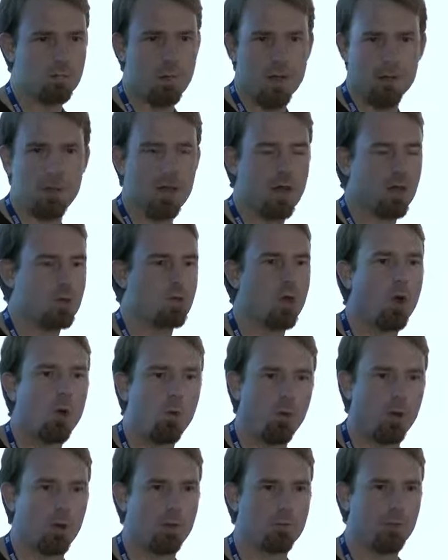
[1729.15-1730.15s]
maybe I
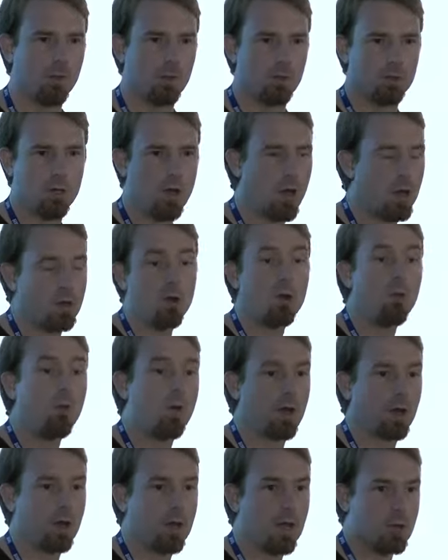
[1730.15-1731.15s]
don't want
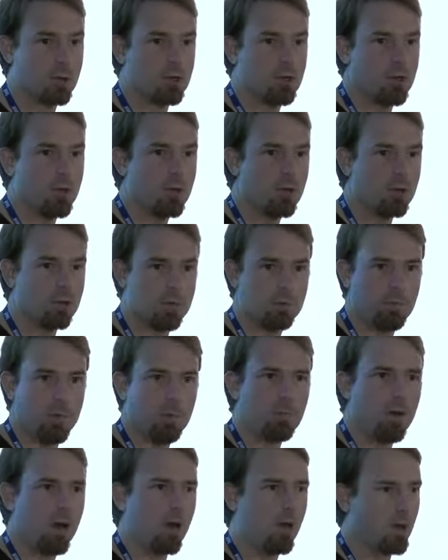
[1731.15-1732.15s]
to cache those,
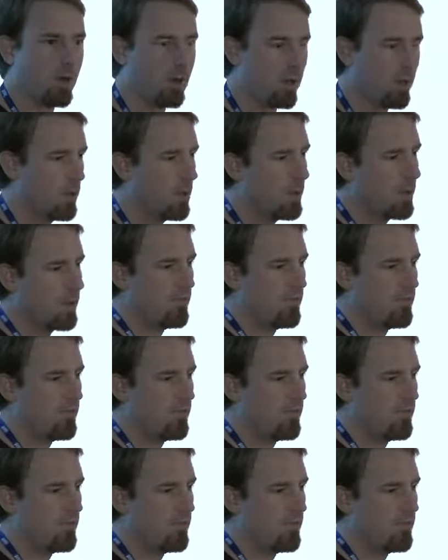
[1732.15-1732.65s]
but my